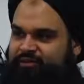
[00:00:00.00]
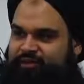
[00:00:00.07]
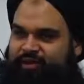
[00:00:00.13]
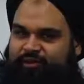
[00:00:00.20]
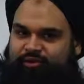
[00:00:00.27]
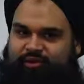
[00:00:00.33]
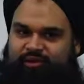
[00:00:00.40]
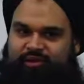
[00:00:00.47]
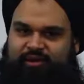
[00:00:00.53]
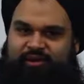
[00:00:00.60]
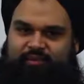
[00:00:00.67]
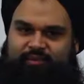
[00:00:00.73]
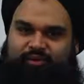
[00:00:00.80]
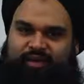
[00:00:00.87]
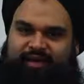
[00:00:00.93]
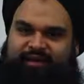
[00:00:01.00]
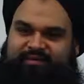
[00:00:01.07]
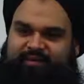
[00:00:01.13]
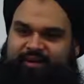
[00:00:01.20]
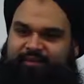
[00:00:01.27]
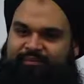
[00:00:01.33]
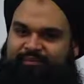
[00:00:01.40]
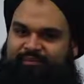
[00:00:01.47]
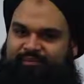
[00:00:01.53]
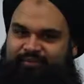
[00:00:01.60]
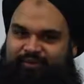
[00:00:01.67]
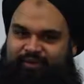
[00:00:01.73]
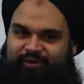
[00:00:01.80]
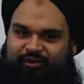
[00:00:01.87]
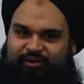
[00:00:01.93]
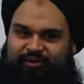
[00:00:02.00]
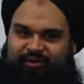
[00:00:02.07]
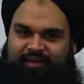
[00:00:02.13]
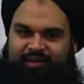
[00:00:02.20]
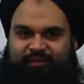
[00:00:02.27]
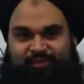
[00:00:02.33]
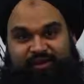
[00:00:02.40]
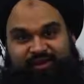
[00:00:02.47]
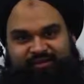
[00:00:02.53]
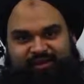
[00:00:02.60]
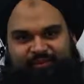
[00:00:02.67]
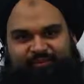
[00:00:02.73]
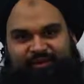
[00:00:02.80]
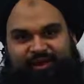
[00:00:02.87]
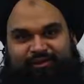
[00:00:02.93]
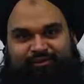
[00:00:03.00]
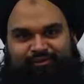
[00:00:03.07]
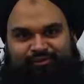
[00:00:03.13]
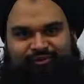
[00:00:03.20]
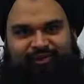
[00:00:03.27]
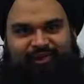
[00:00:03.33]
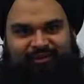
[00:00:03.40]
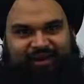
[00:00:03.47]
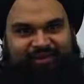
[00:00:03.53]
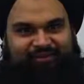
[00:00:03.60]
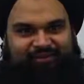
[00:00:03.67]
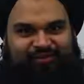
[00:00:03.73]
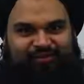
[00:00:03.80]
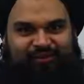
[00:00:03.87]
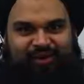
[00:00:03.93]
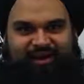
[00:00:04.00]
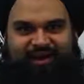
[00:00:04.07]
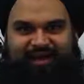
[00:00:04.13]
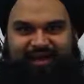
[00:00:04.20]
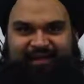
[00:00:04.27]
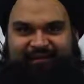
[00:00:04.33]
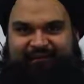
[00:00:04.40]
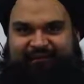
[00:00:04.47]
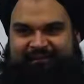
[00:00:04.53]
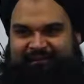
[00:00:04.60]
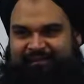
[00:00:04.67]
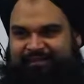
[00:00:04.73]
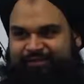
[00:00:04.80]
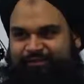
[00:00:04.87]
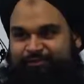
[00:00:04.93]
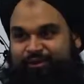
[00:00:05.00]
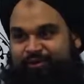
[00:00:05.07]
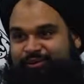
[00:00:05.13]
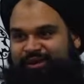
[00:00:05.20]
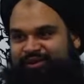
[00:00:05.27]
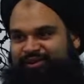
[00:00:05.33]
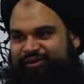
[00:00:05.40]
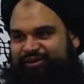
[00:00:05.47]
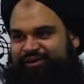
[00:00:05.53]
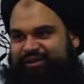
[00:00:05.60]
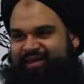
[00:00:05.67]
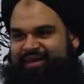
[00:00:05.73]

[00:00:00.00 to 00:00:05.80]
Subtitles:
So they go to their Maulana Sahib, Maulana Sahib read Quduri, right? So he's a smart guy. He says, what do we do?